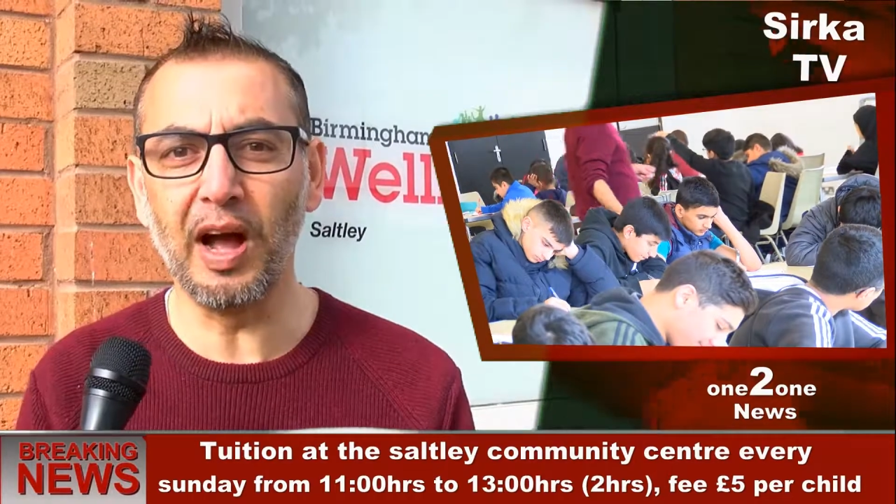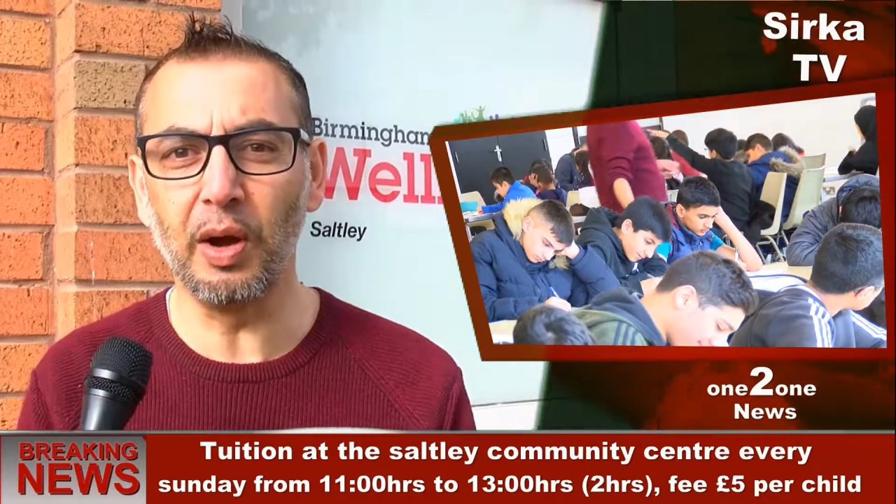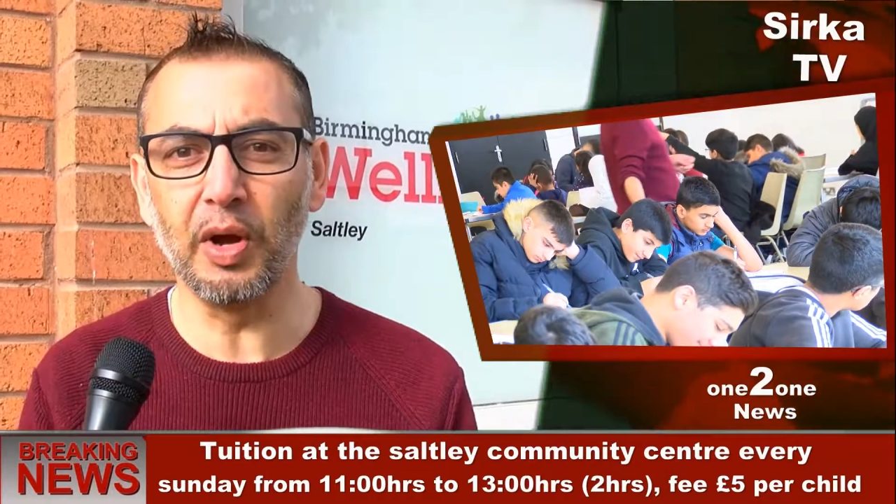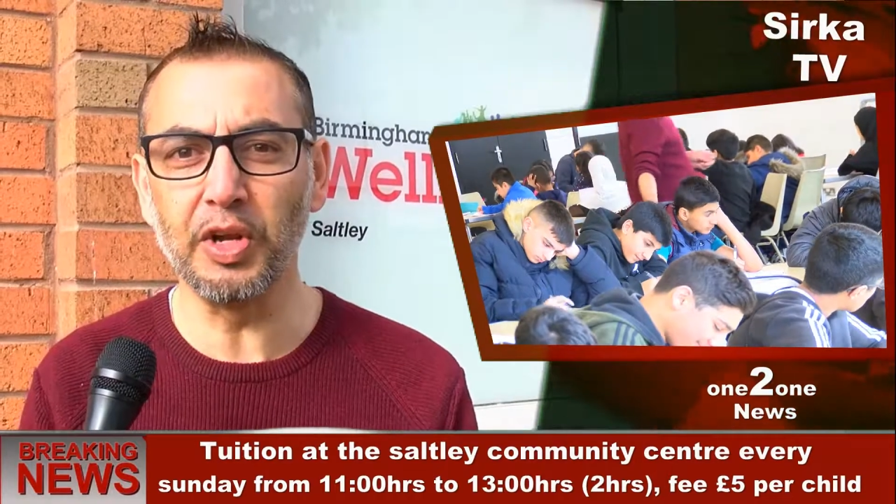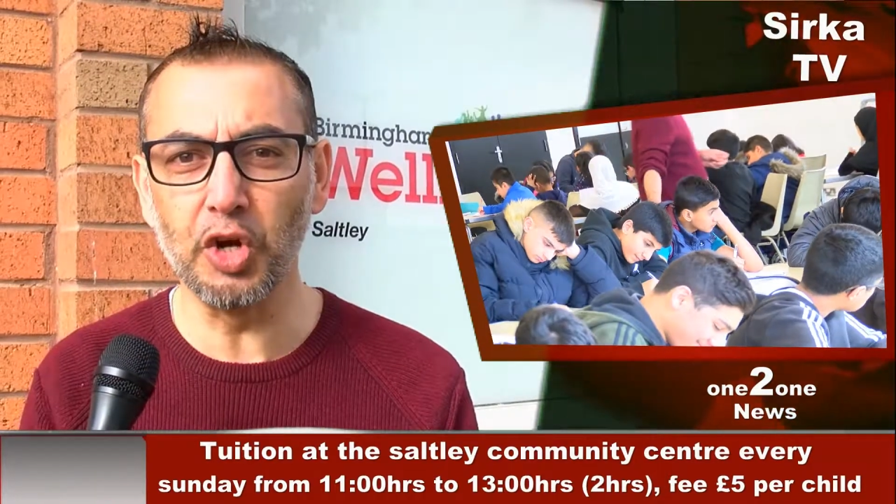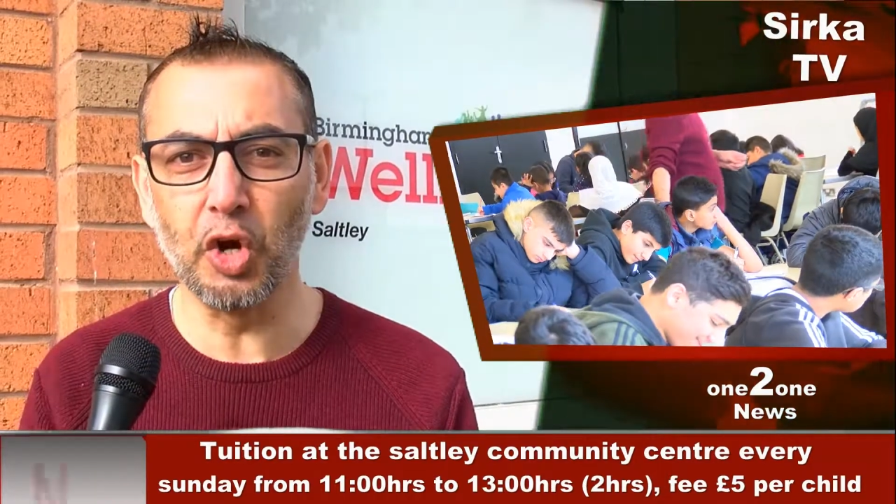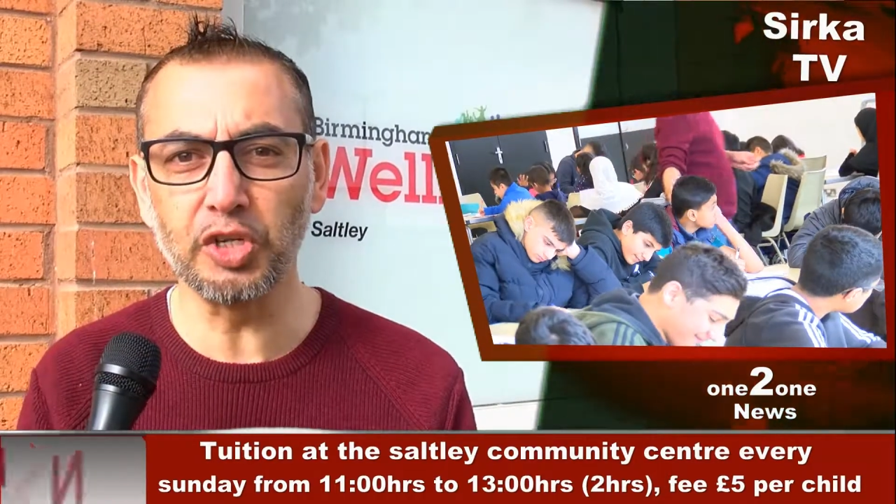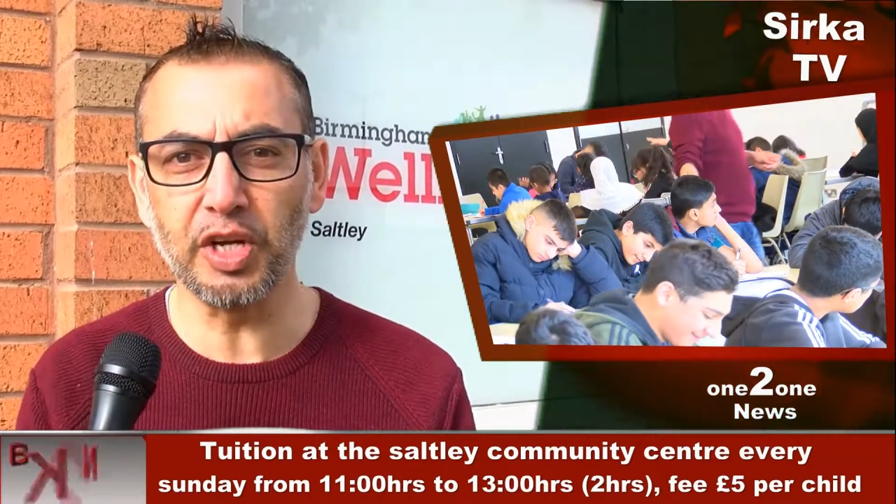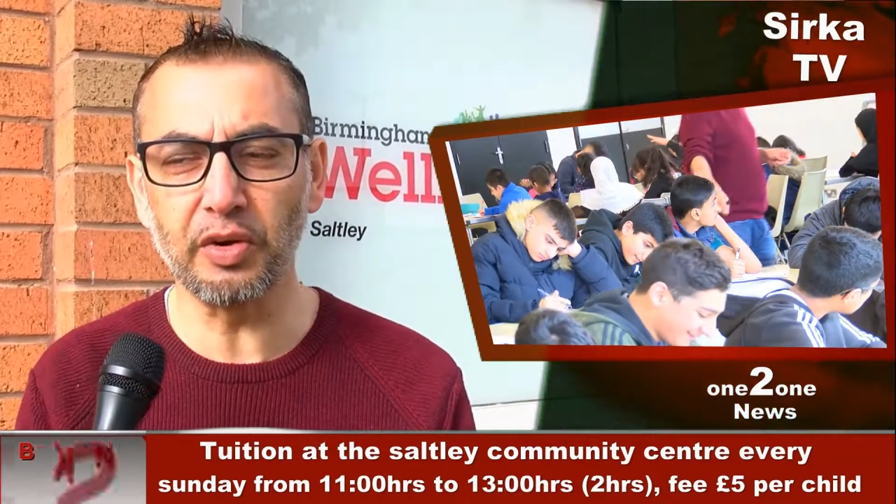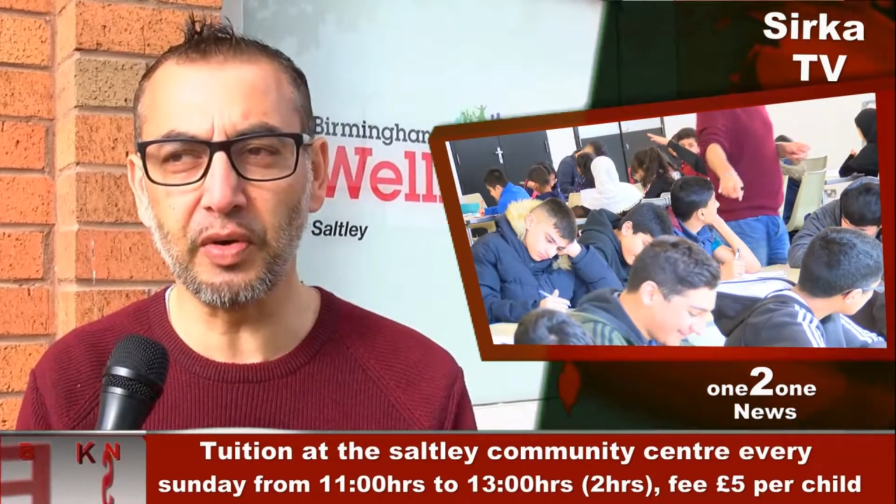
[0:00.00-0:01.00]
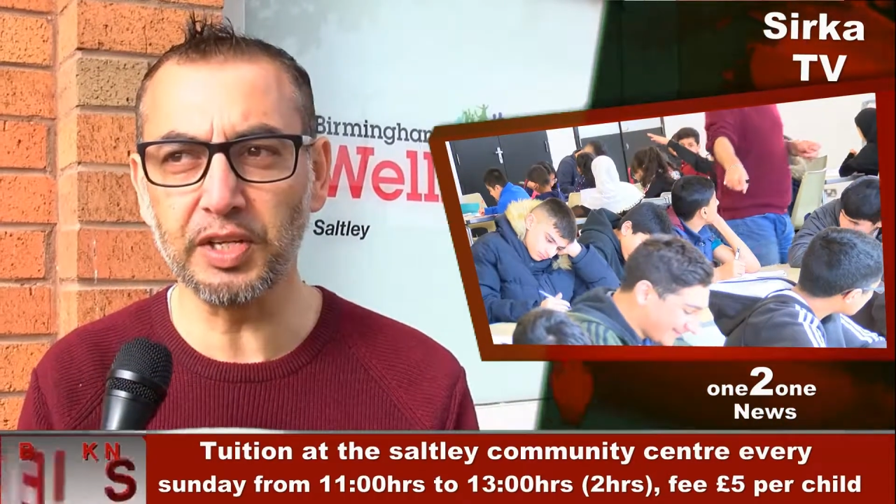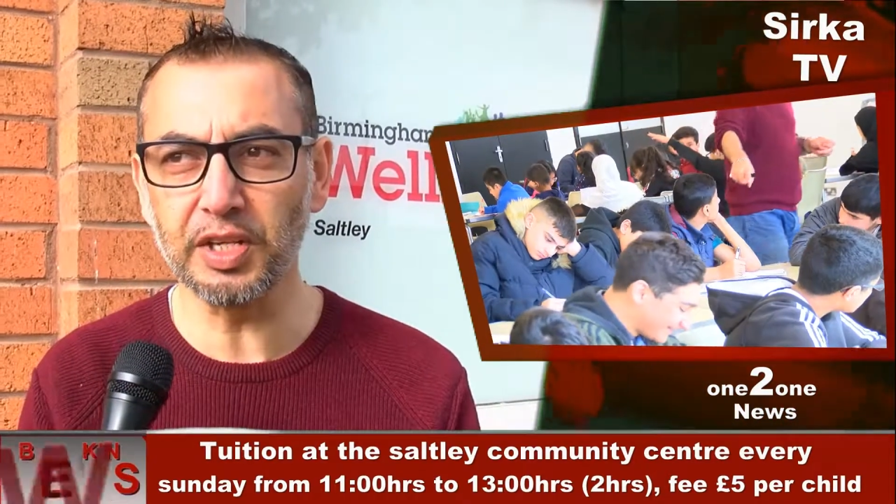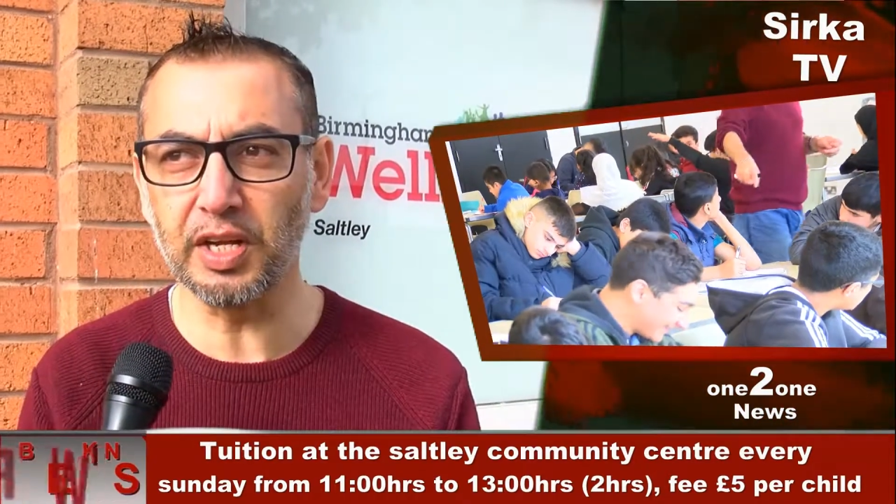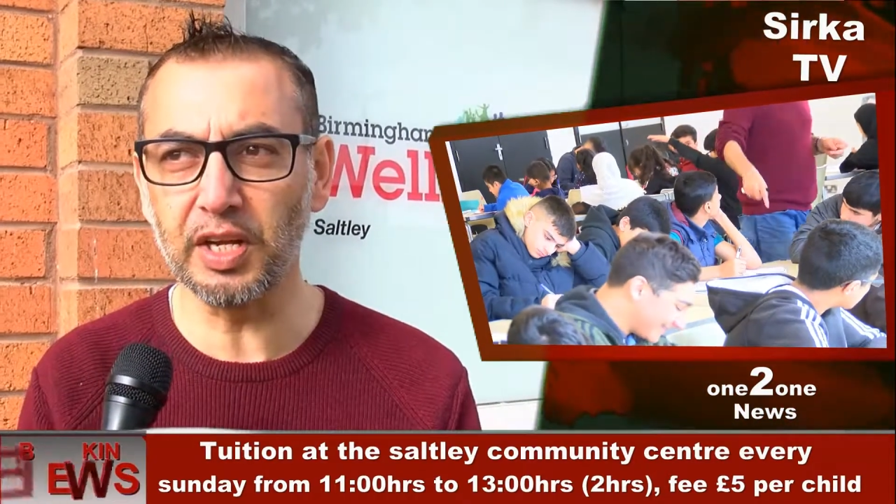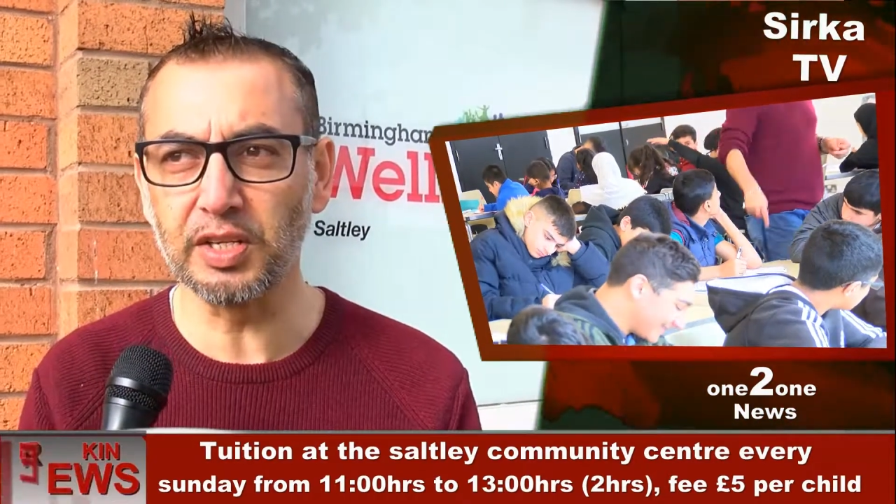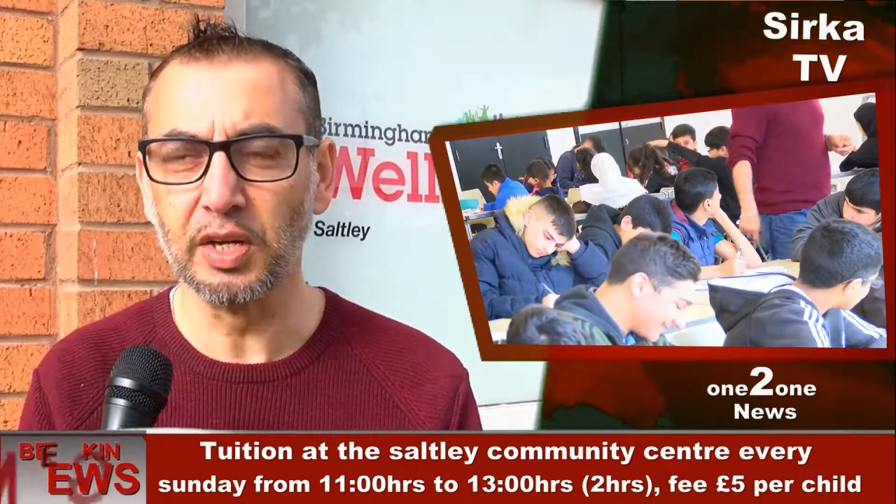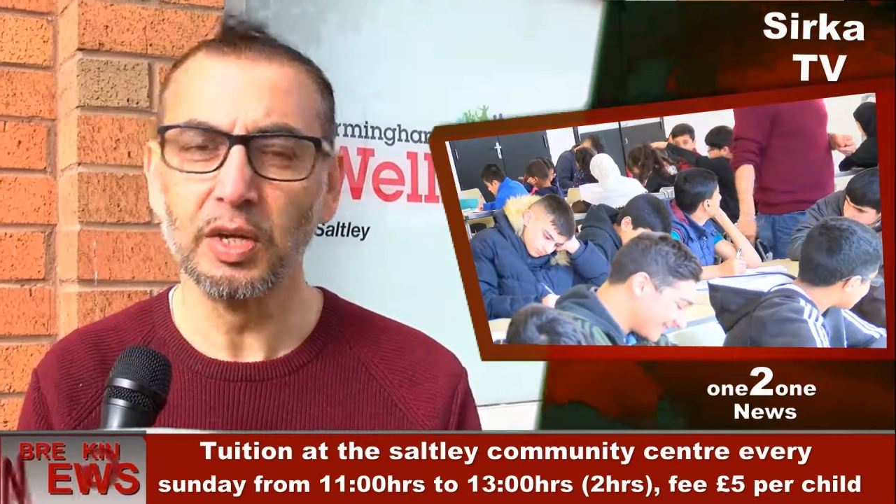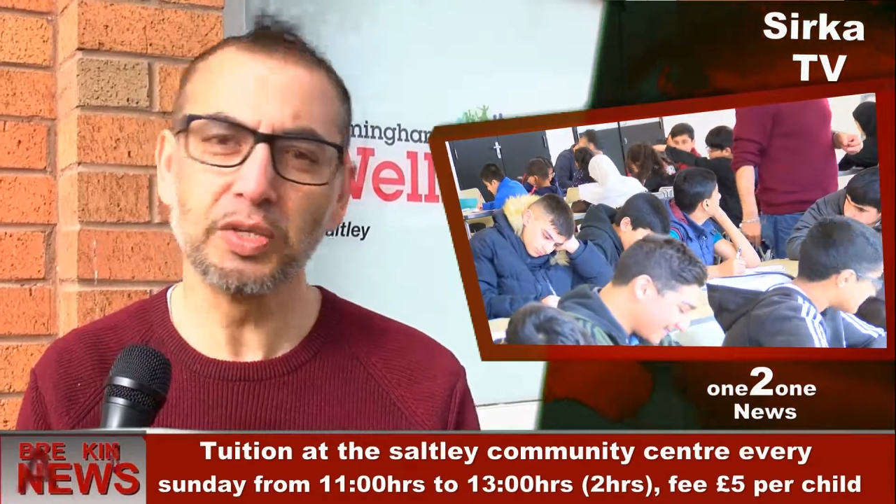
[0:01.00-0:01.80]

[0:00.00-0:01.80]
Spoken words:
our young generation kids.